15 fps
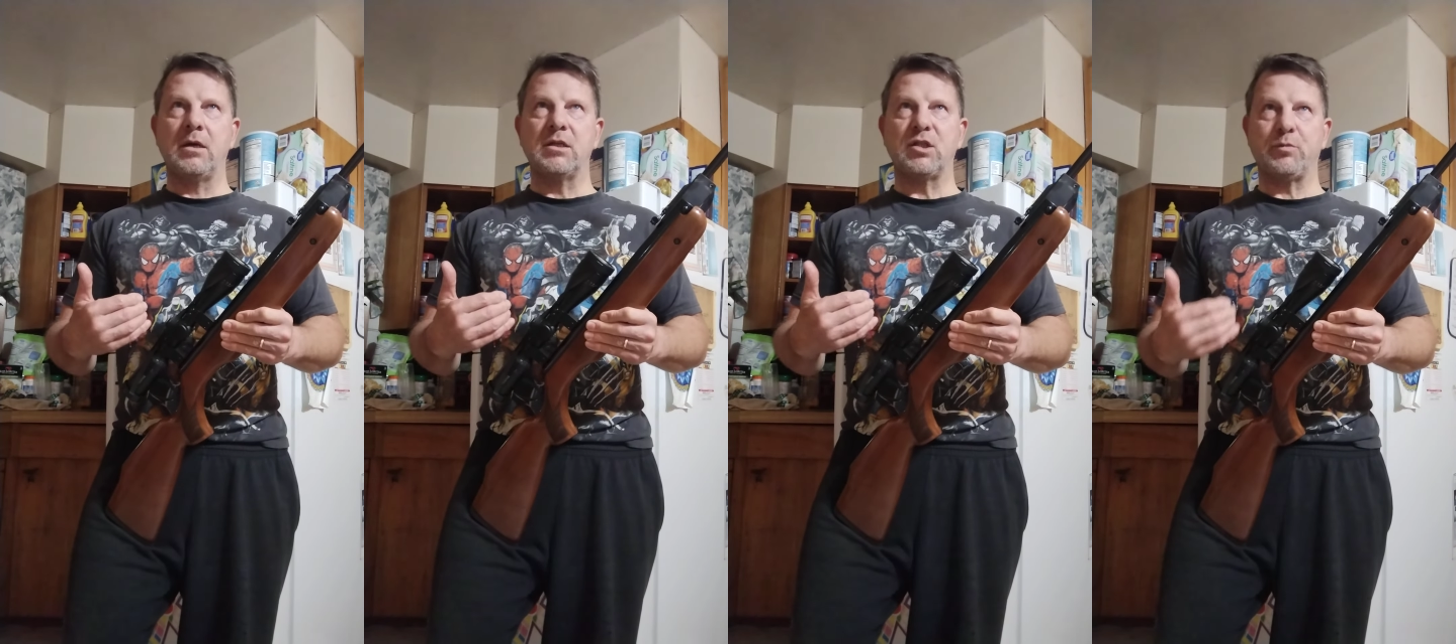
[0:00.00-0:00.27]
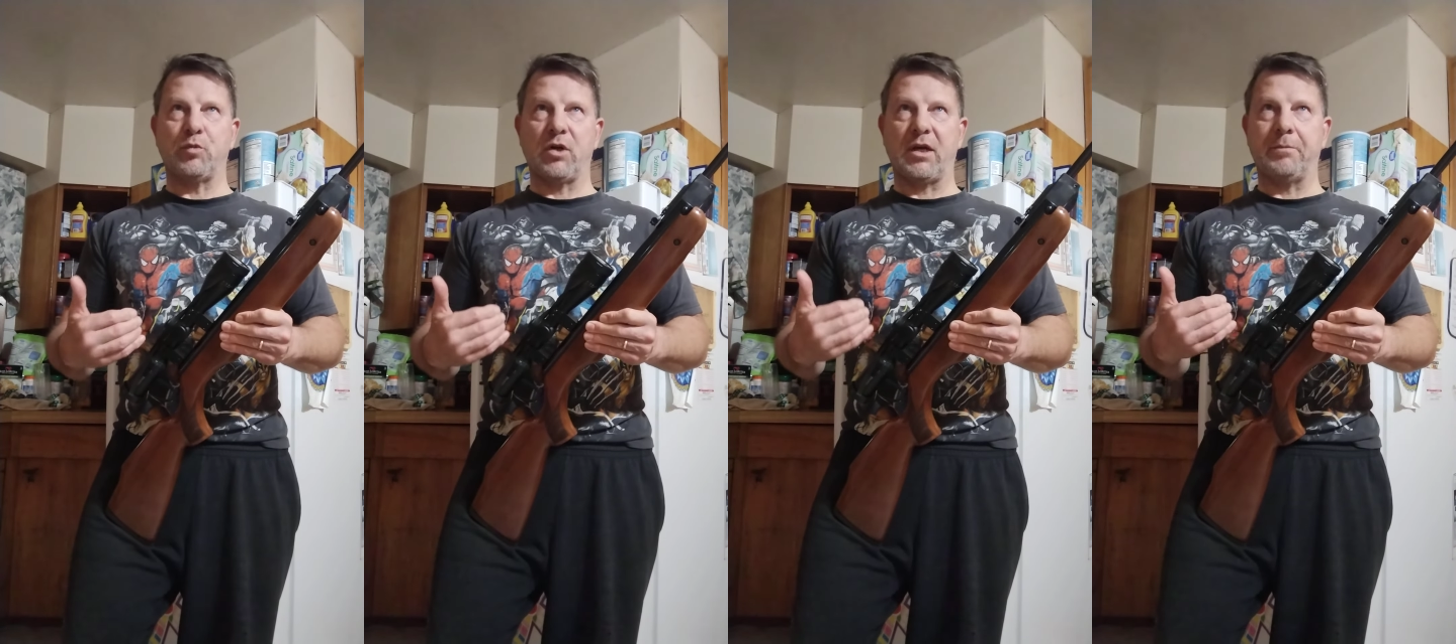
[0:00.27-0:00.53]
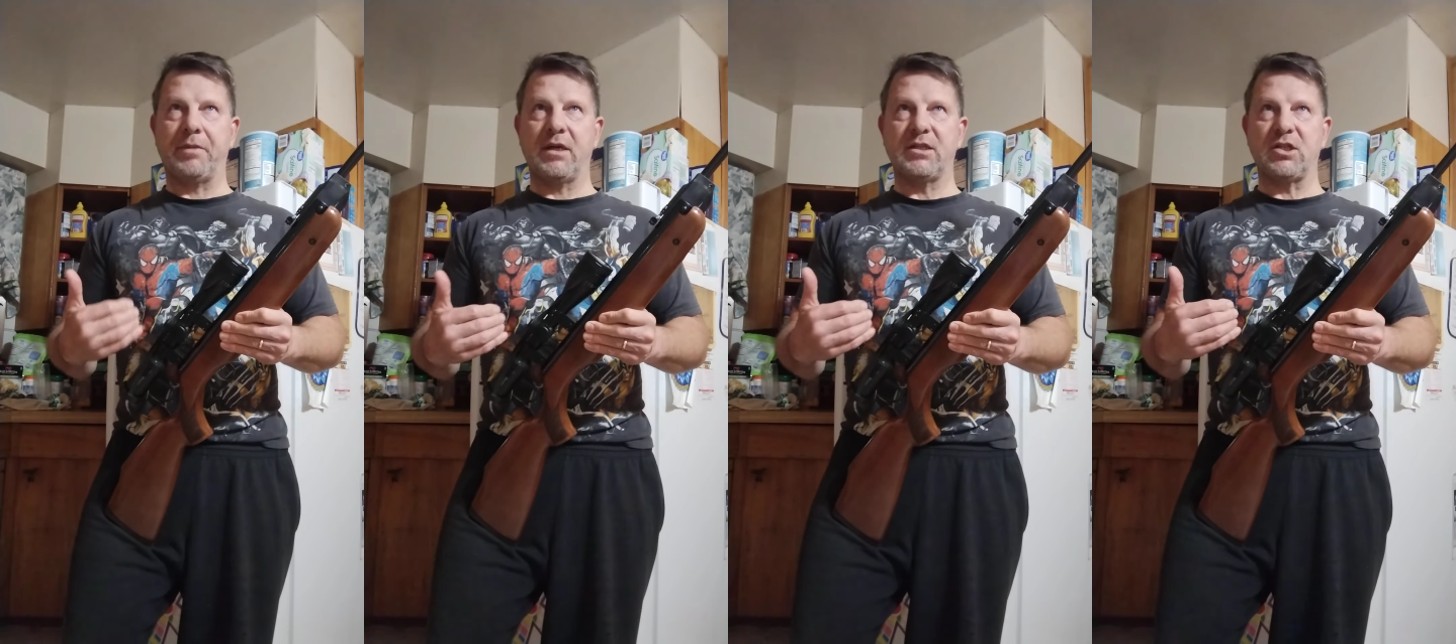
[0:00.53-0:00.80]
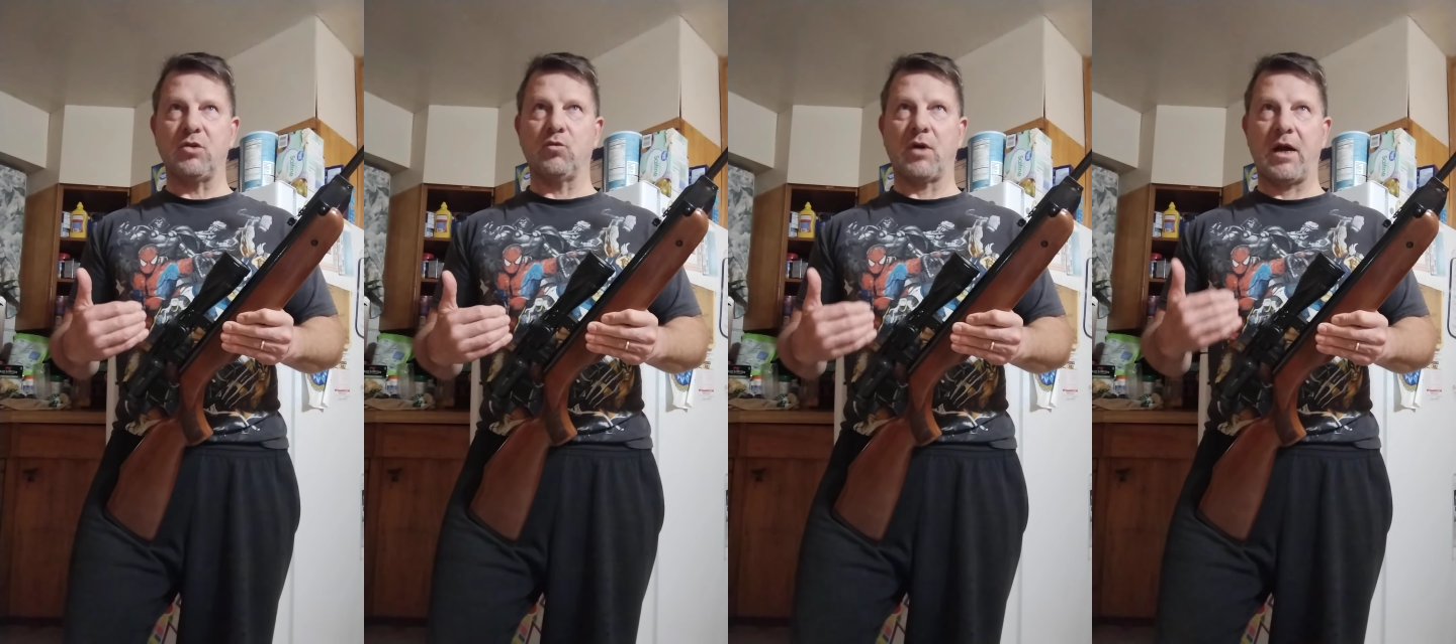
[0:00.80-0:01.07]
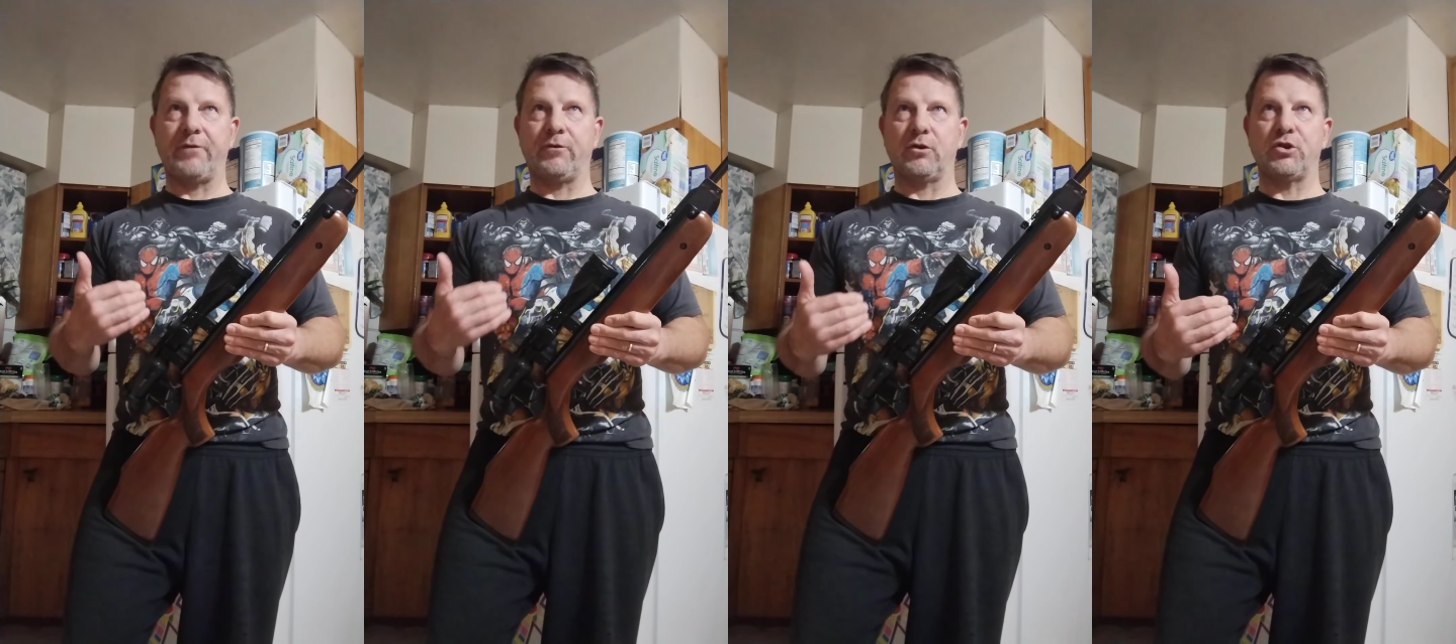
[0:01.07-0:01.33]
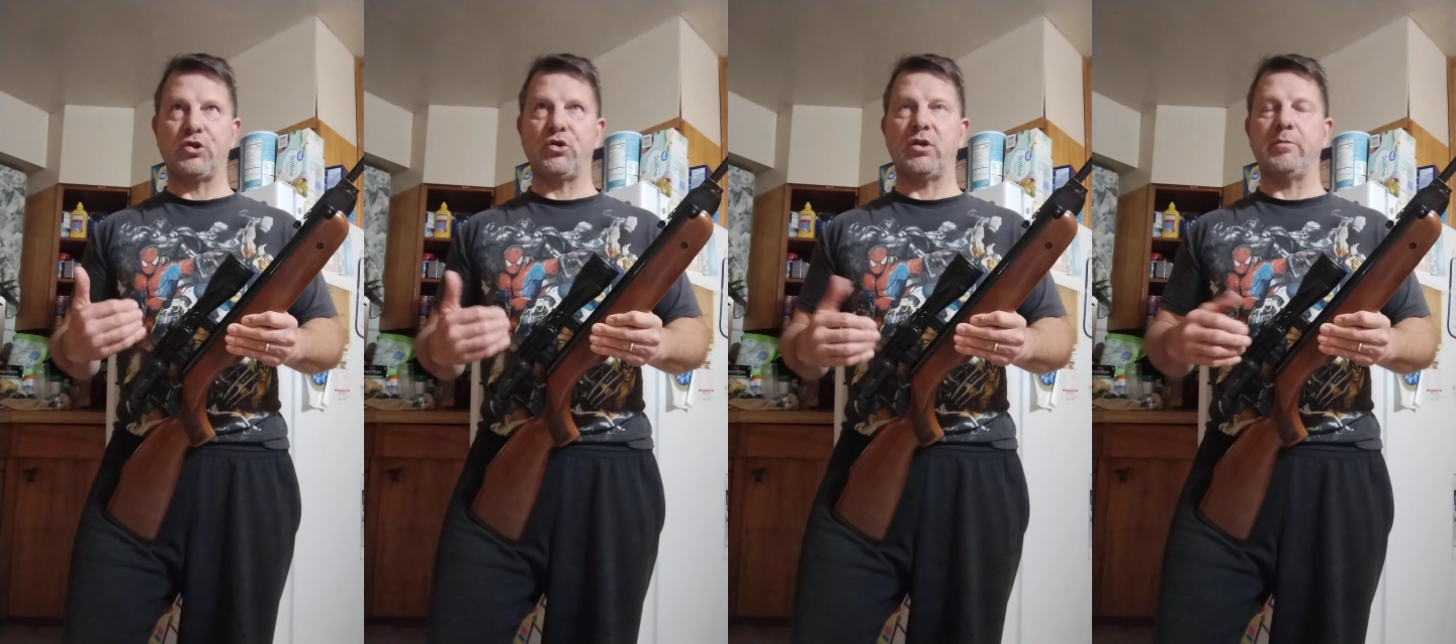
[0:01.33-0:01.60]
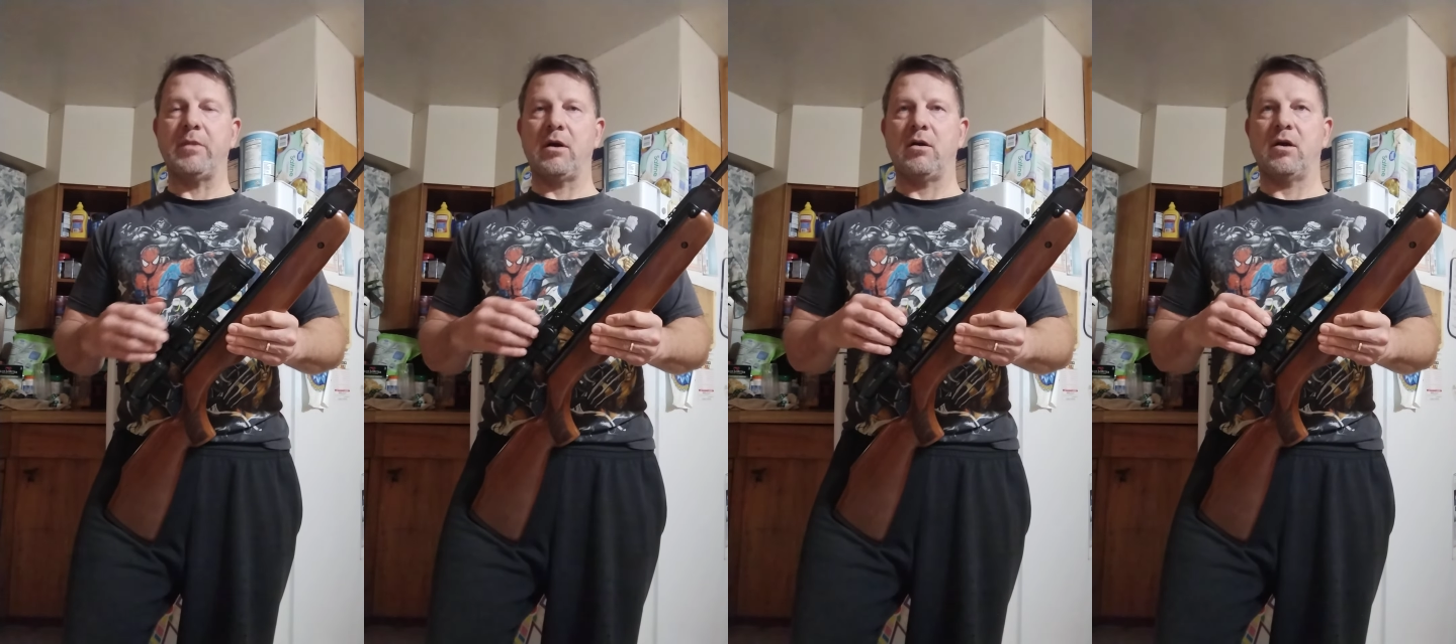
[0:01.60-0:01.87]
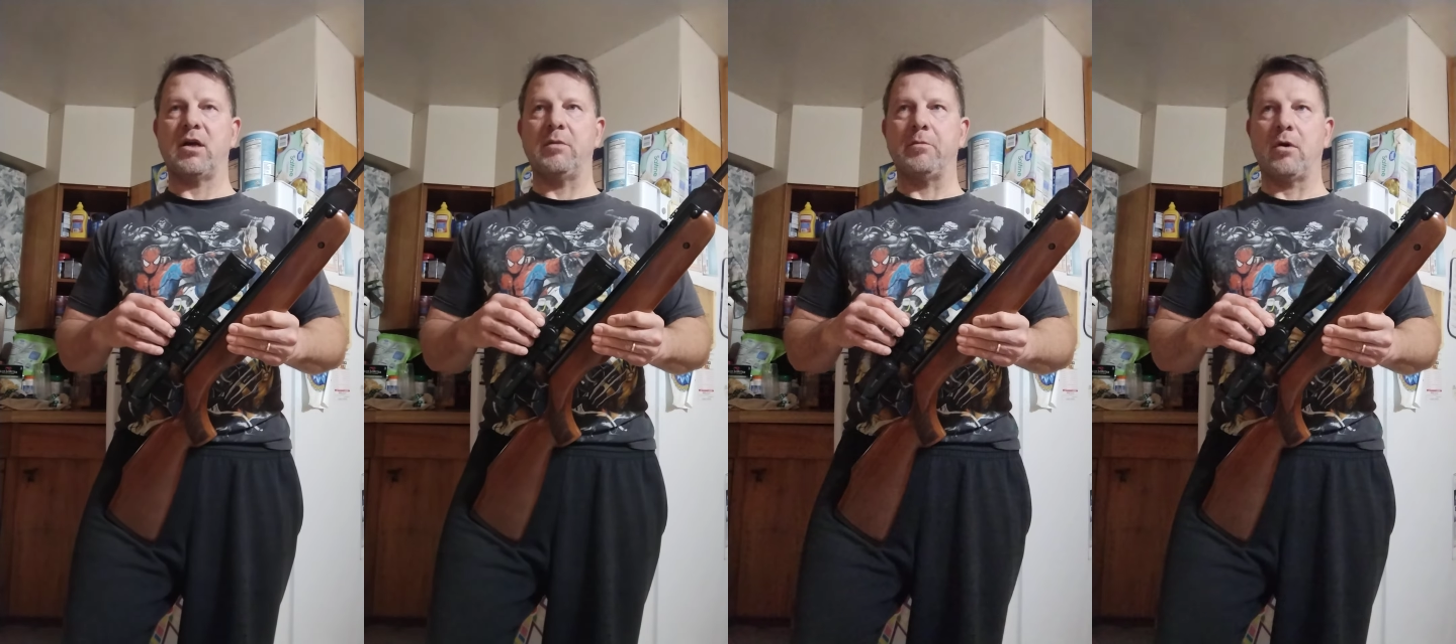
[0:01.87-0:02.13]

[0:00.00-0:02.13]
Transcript: spring piston rifle to the American